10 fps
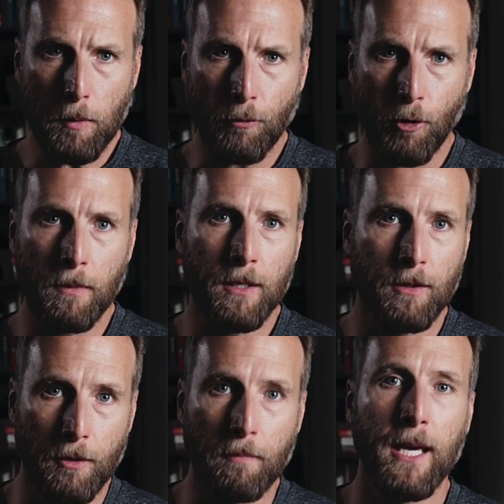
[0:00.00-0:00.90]

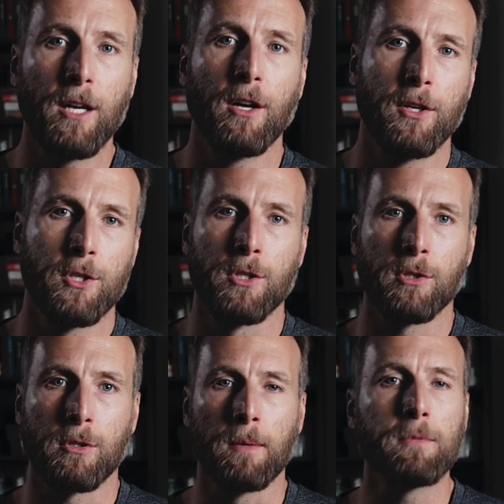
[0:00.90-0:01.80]
performing the main audition
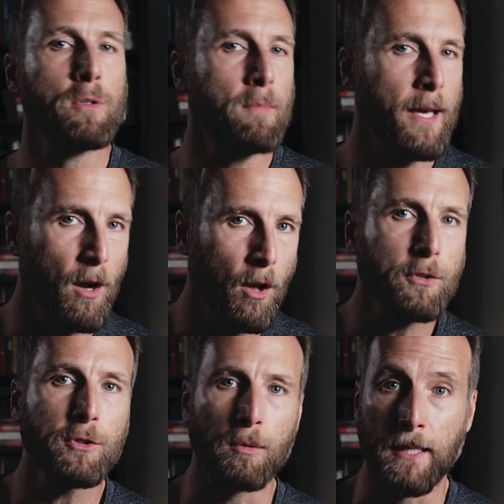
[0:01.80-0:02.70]
script, you may
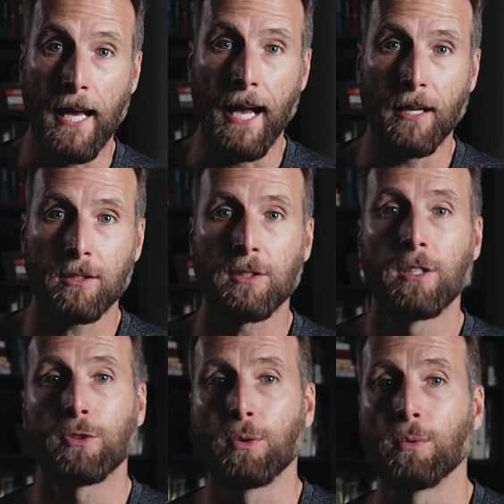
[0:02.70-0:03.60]
also be asked
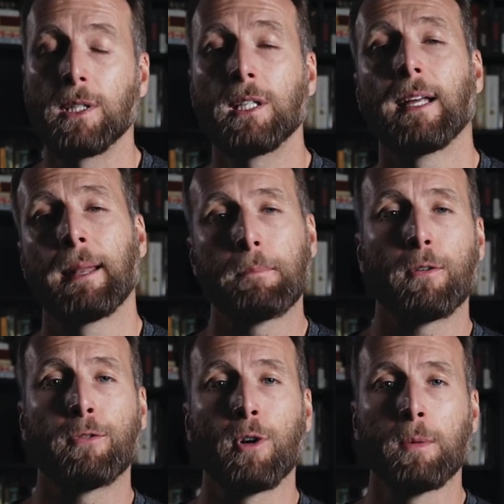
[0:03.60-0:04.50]
to read and
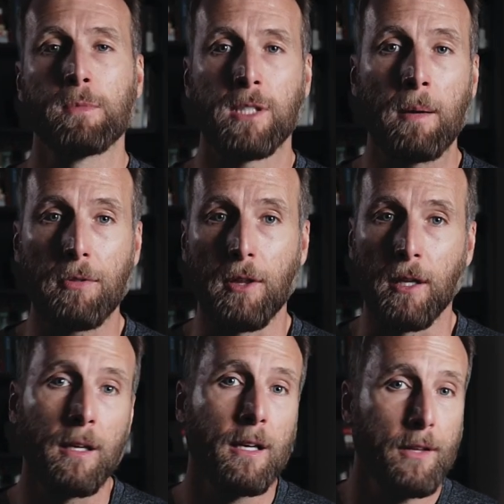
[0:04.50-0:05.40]
perform
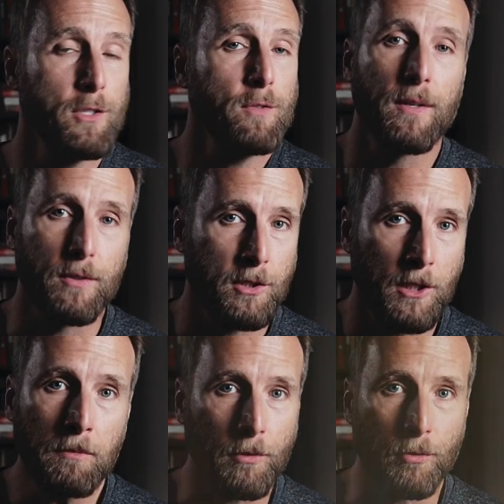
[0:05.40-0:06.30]
something that you've never seen